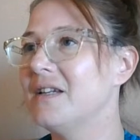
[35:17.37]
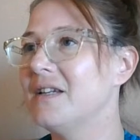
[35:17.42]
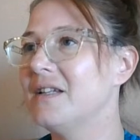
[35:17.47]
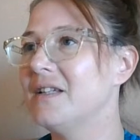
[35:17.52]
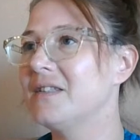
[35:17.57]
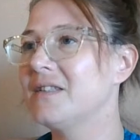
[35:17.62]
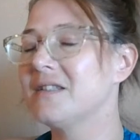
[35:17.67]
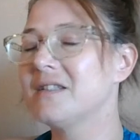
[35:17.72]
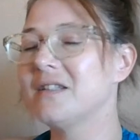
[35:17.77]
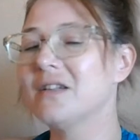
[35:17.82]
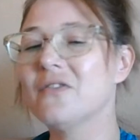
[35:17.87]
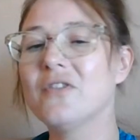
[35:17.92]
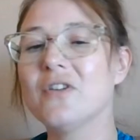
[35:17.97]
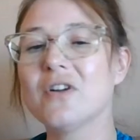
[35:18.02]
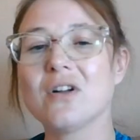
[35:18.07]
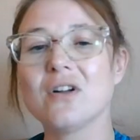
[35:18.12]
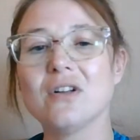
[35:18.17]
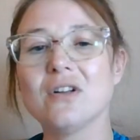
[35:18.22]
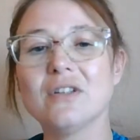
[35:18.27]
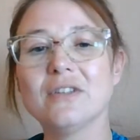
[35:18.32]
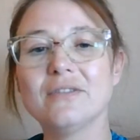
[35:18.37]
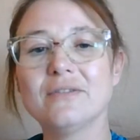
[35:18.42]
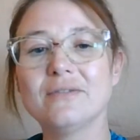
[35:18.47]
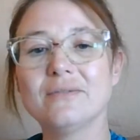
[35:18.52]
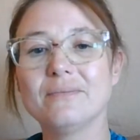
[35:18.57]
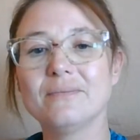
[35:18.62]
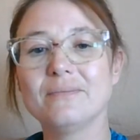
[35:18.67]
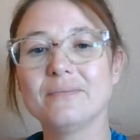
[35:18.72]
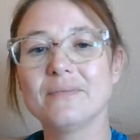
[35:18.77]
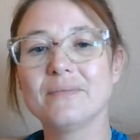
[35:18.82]
it's difficult.
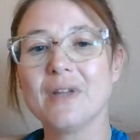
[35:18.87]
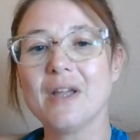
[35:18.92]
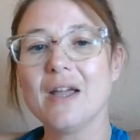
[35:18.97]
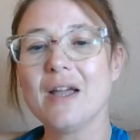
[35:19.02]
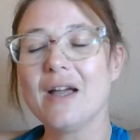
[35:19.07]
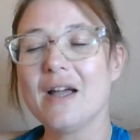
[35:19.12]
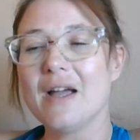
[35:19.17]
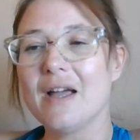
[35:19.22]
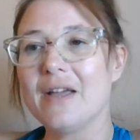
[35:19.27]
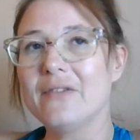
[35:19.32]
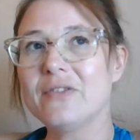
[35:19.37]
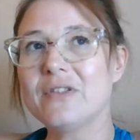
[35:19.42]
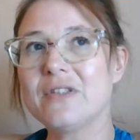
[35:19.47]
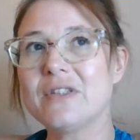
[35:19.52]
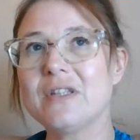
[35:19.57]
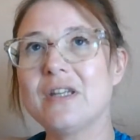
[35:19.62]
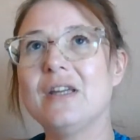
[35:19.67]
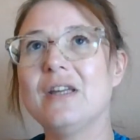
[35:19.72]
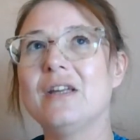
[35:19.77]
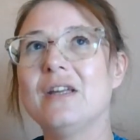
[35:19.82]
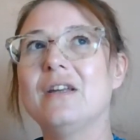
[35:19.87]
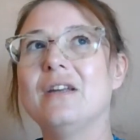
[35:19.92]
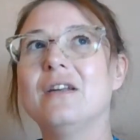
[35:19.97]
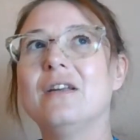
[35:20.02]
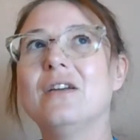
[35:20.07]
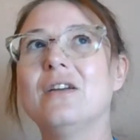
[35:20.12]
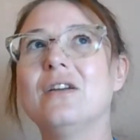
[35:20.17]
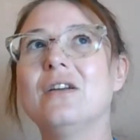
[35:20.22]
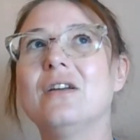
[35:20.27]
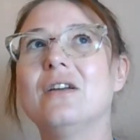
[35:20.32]
I've seen,
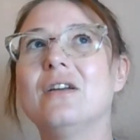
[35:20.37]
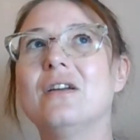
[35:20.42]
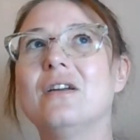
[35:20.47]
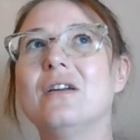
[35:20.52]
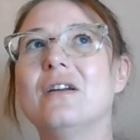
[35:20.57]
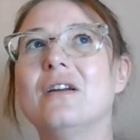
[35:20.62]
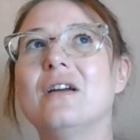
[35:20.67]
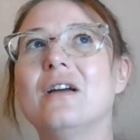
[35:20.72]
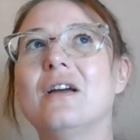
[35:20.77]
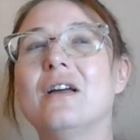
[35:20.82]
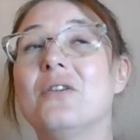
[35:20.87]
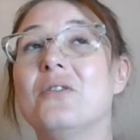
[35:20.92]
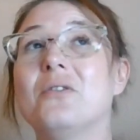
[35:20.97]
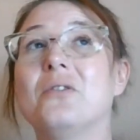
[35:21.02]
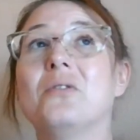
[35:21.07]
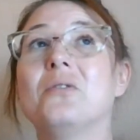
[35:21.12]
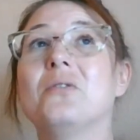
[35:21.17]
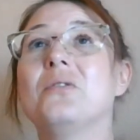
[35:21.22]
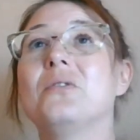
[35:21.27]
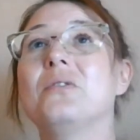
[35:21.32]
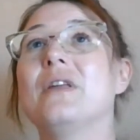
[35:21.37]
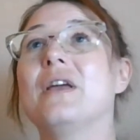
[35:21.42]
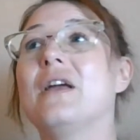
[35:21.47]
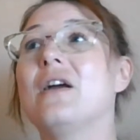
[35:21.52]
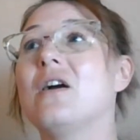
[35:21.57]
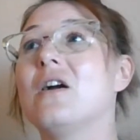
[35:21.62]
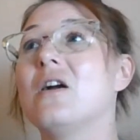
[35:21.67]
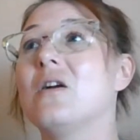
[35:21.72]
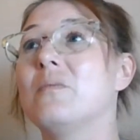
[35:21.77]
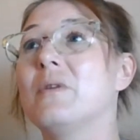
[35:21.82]
I don't know who they
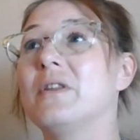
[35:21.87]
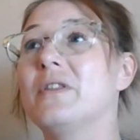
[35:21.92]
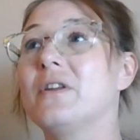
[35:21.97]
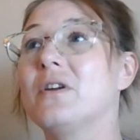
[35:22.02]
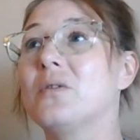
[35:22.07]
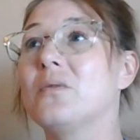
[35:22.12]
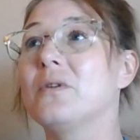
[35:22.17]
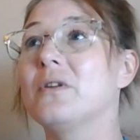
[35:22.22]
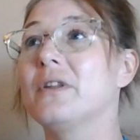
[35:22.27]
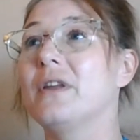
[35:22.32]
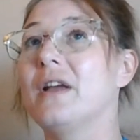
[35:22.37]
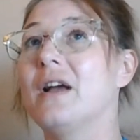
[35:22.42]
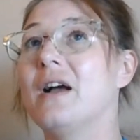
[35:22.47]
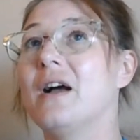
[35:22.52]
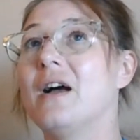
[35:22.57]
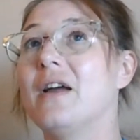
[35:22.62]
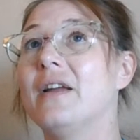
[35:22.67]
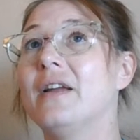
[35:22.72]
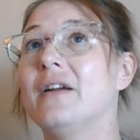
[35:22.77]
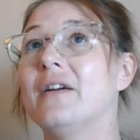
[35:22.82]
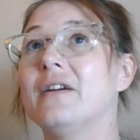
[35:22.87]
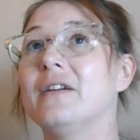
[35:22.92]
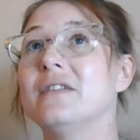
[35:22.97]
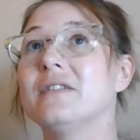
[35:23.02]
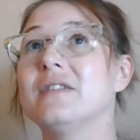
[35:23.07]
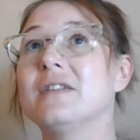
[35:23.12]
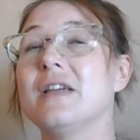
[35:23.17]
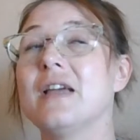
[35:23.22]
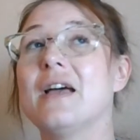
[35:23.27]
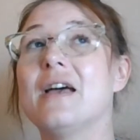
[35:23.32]
are, but they're really hot here
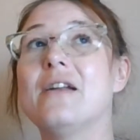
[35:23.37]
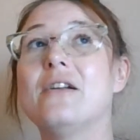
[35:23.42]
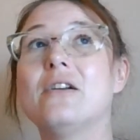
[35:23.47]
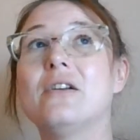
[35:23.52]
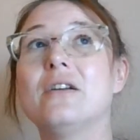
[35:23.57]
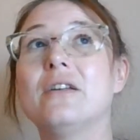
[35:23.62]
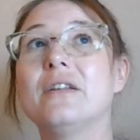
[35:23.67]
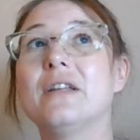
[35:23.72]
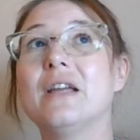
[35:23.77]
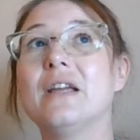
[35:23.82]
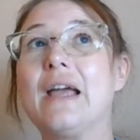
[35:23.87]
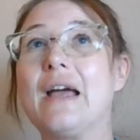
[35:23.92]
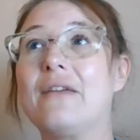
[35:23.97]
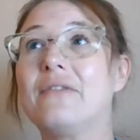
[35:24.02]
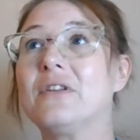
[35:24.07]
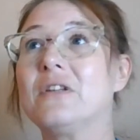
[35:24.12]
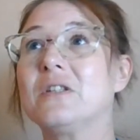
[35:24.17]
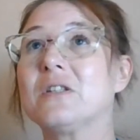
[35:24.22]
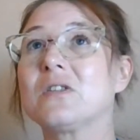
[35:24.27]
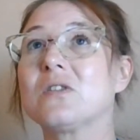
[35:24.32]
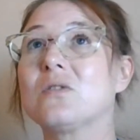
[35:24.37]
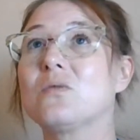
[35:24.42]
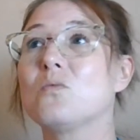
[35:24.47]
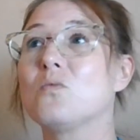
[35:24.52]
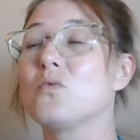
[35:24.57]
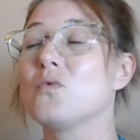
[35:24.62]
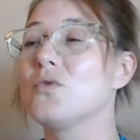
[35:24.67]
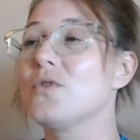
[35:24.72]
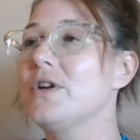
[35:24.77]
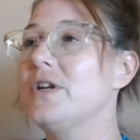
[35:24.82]
in Seattle, and they have these
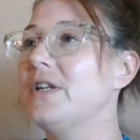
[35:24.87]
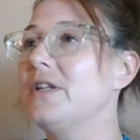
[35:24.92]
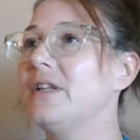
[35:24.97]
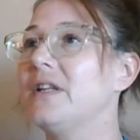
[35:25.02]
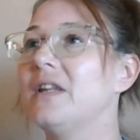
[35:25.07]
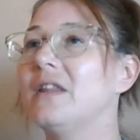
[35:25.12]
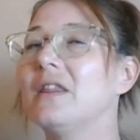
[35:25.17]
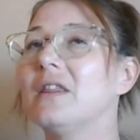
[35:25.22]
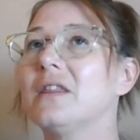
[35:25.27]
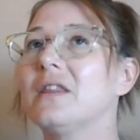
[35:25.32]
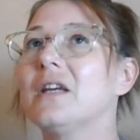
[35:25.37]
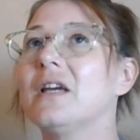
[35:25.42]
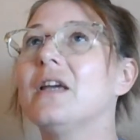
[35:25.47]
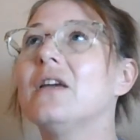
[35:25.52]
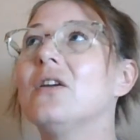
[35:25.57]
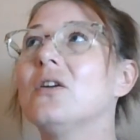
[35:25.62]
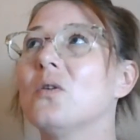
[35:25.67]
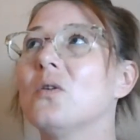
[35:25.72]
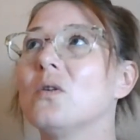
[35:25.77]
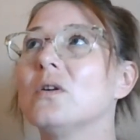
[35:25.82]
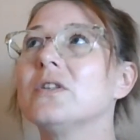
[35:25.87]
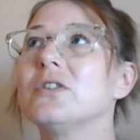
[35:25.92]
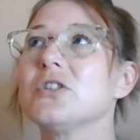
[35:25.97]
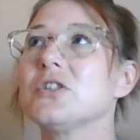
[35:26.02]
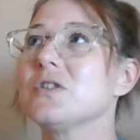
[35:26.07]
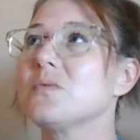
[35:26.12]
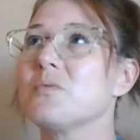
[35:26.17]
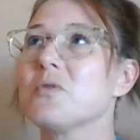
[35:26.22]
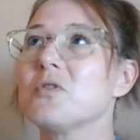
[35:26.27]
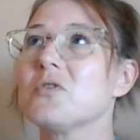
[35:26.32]
really thick,
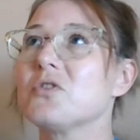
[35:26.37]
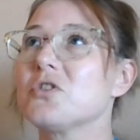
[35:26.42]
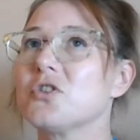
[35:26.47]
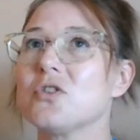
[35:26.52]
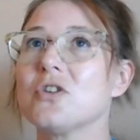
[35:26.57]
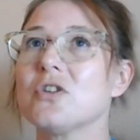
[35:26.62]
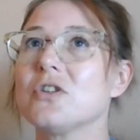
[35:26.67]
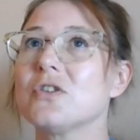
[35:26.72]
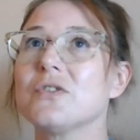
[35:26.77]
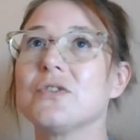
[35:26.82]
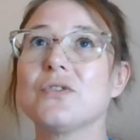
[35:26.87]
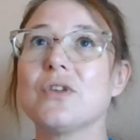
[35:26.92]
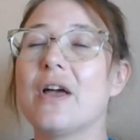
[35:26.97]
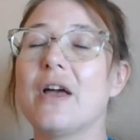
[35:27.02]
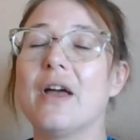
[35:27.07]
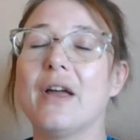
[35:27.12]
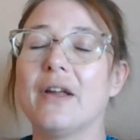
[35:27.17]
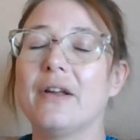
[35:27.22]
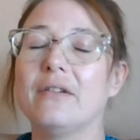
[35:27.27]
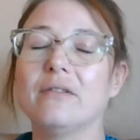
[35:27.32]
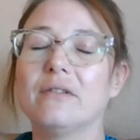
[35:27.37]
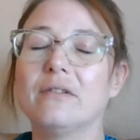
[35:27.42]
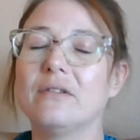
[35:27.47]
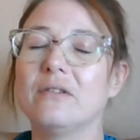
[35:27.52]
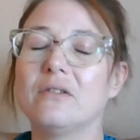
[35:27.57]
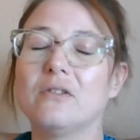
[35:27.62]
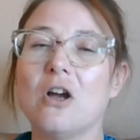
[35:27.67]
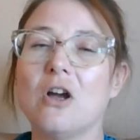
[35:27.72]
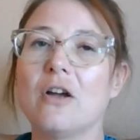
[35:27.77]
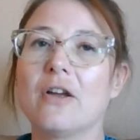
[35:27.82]
gorgeous brochures. I
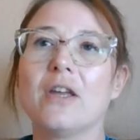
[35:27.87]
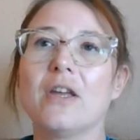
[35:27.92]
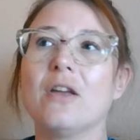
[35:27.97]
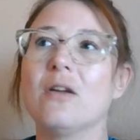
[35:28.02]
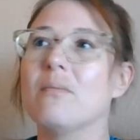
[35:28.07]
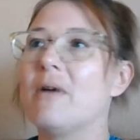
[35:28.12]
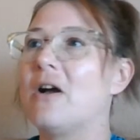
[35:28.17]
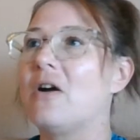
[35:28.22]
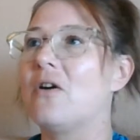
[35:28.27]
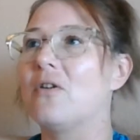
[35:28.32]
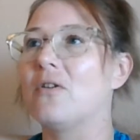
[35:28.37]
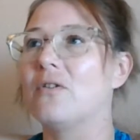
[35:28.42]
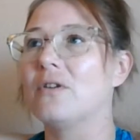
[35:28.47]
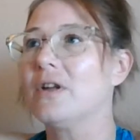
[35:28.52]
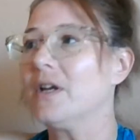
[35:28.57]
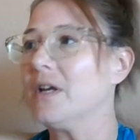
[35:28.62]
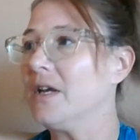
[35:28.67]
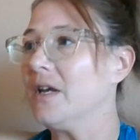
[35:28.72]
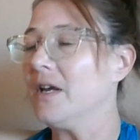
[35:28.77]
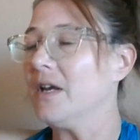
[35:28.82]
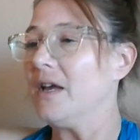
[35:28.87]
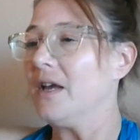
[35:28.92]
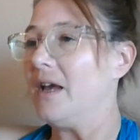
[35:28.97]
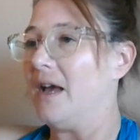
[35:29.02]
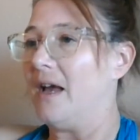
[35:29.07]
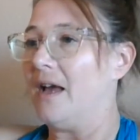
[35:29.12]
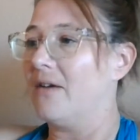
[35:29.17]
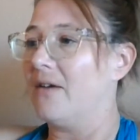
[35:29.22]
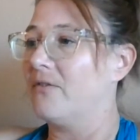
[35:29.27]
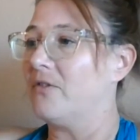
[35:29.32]
talking about
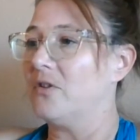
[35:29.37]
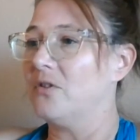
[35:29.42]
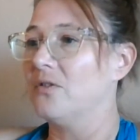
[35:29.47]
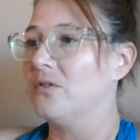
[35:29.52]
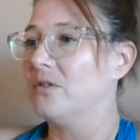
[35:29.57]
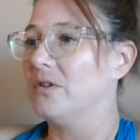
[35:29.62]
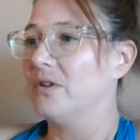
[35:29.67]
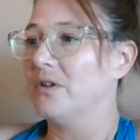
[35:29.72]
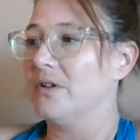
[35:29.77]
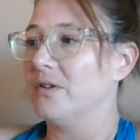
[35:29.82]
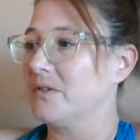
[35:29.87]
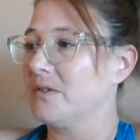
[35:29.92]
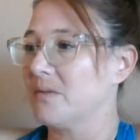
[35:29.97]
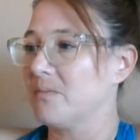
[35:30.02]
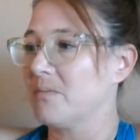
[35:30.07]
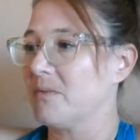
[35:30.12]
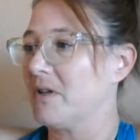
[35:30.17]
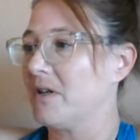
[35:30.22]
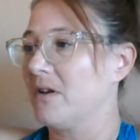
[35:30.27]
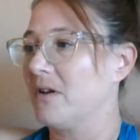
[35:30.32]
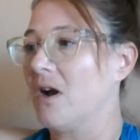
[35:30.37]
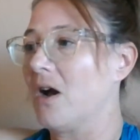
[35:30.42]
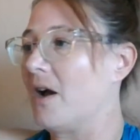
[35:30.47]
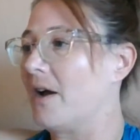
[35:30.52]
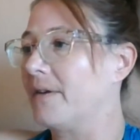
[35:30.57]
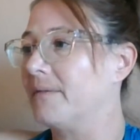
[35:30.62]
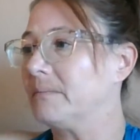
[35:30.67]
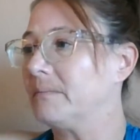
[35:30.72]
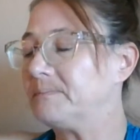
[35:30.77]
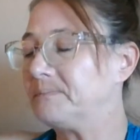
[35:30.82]
have you, something
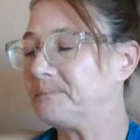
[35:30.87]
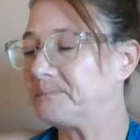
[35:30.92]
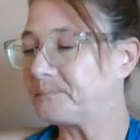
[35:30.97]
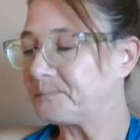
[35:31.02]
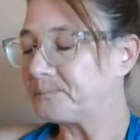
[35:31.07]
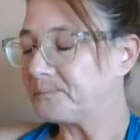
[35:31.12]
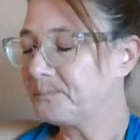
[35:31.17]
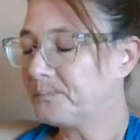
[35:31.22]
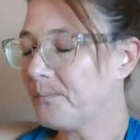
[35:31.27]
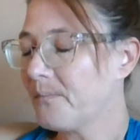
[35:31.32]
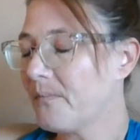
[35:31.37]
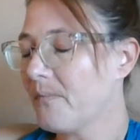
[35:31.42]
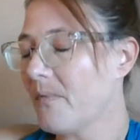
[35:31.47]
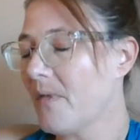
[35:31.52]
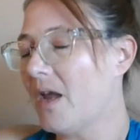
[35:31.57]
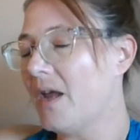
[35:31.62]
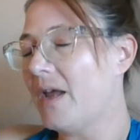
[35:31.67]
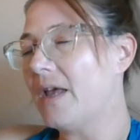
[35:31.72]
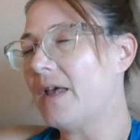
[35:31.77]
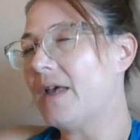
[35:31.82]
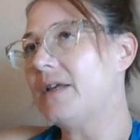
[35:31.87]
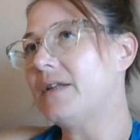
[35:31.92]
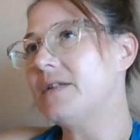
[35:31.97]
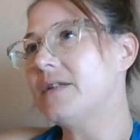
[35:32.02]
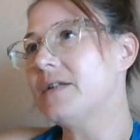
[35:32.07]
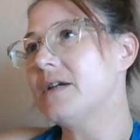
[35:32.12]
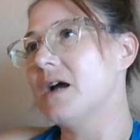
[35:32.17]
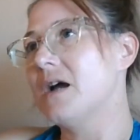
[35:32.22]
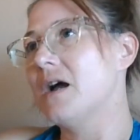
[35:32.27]
God, and